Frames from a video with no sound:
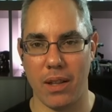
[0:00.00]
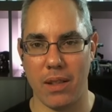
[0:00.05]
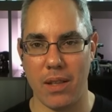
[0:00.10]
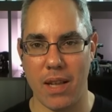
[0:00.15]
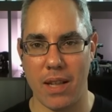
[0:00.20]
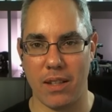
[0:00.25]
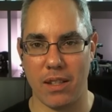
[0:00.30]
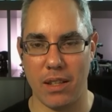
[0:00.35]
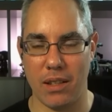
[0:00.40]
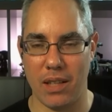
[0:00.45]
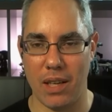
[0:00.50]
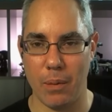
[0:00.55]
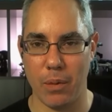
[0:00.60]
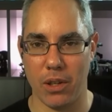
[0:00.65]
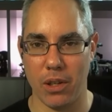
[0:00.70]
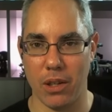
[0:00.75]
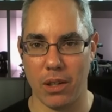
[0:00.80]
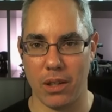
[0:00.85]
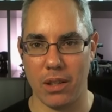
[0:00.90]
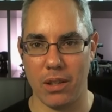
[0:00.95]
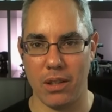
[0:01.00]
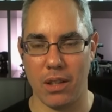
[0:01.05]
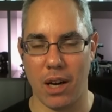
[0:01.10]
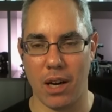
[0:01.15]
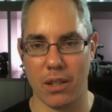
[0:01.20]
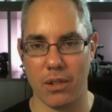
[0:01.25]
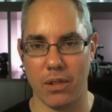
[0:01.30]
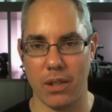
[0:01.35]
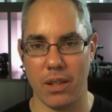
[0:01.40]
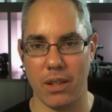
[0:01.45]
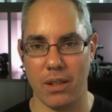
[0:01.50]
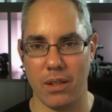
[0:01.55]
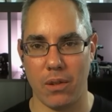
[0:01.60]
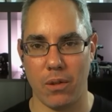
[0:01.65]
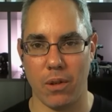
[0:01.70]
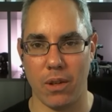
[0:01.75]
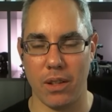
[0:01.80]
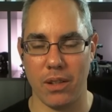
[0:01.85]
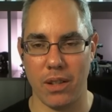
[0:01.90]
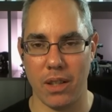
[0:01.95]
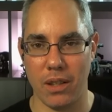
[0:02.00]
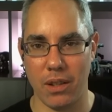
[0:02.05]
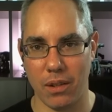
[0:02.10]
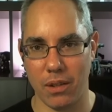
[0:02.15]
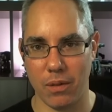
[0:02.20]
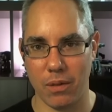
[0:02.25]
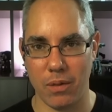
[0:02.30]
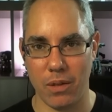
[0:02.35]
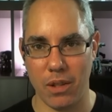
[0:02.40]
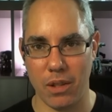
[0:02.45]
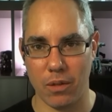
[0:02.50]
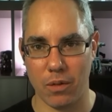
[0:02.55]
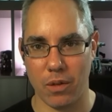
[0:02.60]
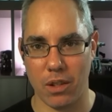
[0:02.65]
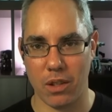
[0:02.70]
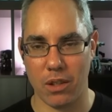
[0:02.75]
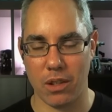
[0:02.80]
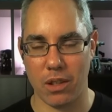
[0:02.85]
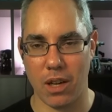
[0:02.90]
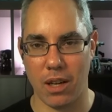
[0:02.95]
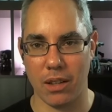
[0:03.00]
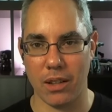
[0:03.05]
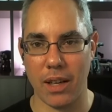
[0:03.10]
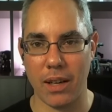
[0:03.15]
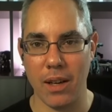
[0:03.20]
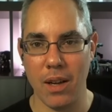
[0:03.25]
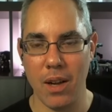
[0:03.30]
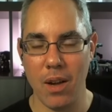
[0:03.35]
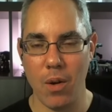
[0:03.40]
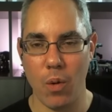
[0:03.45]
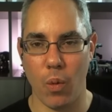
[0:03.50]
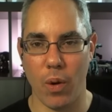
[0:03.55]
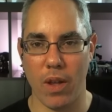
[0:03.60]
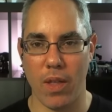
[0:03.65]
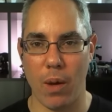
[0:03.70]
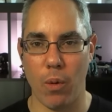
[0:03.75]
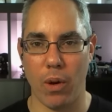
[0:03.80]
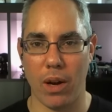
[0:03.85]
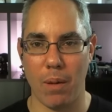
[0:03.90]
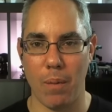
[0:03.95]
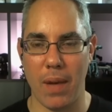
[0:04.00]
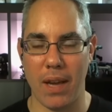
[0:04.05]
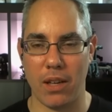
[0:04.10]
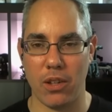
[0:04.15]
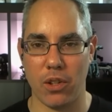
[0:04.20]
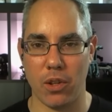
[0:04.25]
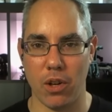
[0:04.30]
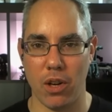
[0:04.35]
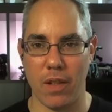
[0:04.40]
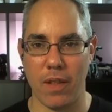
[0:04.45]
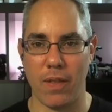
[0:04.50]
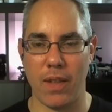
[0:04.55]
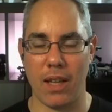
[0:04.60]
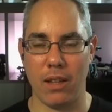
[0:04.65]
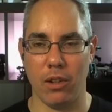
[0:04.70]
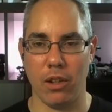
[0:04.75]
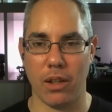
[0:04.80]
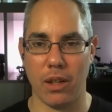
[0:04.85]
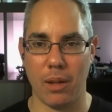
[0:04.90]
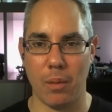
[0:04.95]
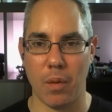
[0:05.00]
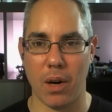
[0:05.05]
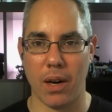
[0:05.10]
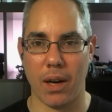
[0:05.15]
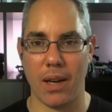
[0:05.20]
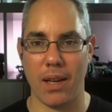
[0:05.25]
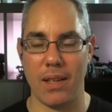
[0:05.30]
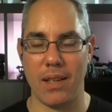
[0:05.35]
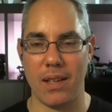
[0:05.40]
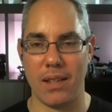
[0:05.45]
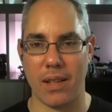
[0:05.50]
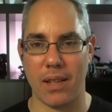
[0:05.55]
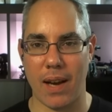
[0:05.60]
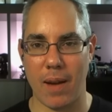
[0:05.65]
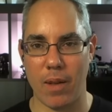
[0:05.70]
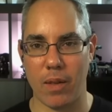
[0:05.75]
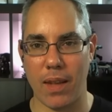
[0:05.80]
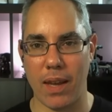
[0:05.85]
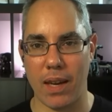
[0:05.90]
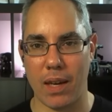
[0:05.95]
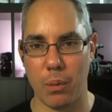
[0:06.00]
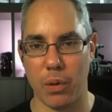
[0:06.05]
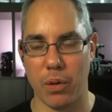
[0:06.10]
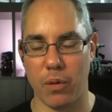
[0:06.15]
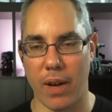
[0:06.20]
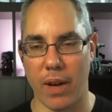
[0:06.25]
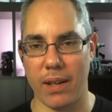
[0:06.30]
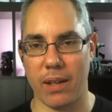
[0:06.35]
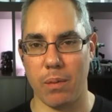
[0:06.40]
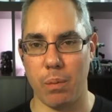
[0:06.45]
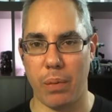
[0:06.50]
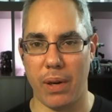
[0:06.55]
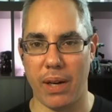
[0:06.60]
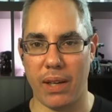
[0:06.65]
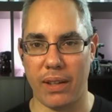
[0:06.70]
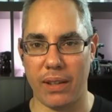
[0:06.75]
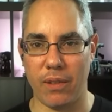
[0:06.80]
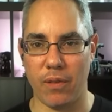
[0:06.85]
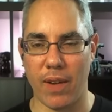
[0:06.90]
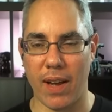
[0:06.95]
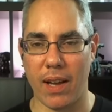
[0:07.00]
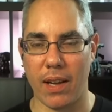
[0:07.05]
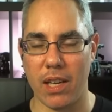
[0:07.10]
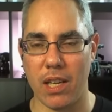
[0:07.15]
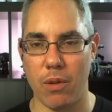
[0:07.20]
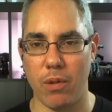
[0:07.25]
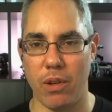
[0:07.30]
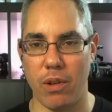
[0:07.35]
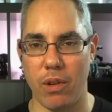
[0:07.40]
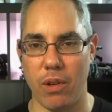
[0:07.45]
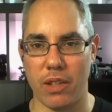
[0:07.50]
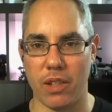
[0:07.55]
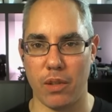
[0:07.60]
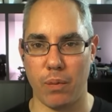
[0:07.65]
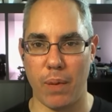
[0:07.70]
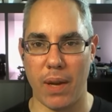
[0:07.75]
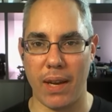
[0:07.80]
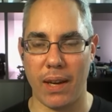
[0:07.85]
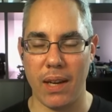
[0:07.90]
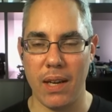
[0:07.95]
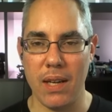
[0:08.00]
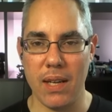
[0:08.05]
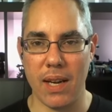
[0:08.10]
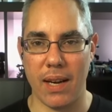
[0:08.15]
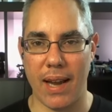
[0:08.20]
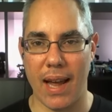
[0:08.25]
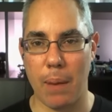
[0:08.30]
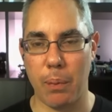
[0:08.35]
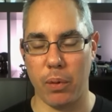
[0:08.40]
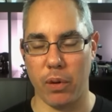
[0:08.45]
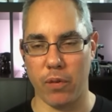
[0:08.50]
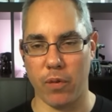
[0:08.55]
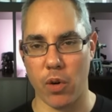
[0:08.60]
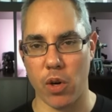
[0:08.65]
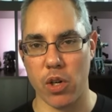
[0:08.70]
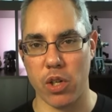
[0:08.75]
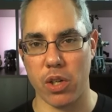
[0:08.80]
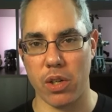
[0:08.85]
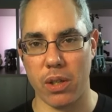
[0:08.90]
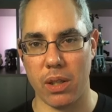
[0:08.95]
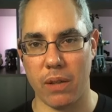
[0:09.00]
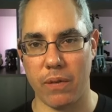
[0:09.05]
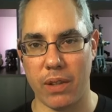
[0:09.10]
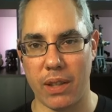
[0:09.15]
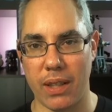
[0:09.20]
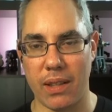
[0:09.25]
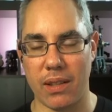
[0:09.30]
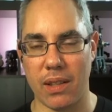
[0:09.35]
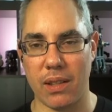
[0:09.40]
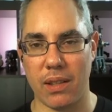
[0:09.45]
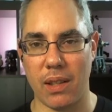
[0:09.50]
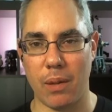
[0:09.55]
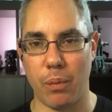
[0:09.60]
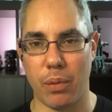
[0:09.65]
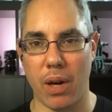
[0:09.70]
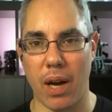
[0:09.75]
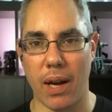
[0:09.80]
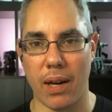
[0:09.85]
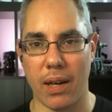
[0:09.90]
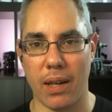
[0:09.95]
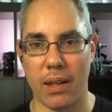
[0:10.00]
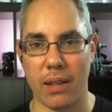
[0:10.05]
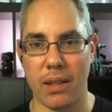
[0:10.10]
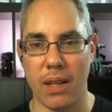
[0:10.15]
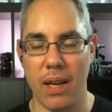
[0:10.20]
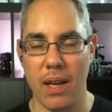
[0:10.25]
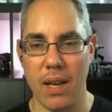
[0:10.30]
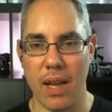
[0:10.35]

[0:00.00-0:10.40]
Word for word: It's the Tim Cook doctrine, as Horace did, you, yeah. you know, called it, where they want to make sure that they look at a market and decide that they can provide compelling value and not just make an Apple version of an existing product.